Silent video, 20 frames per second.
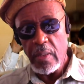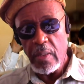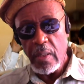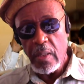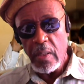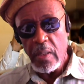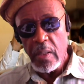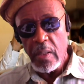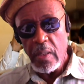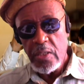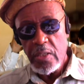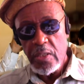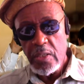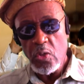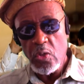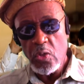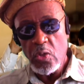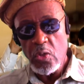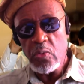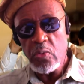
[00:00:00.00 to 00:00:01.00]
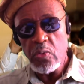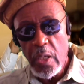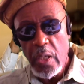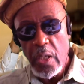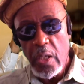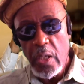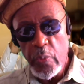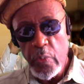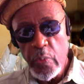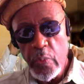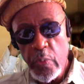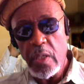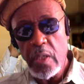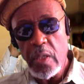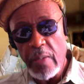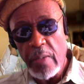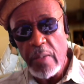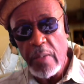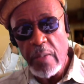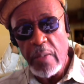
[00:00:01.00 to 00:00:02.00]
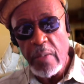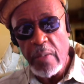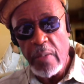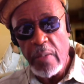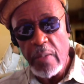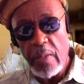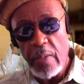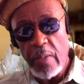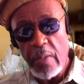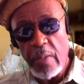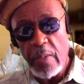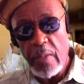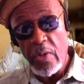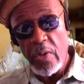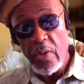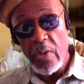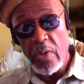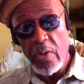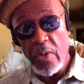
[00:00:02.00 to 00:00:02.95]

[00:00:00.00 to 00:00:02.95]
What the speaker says: So we encourage our brothers and sisters to be themselves.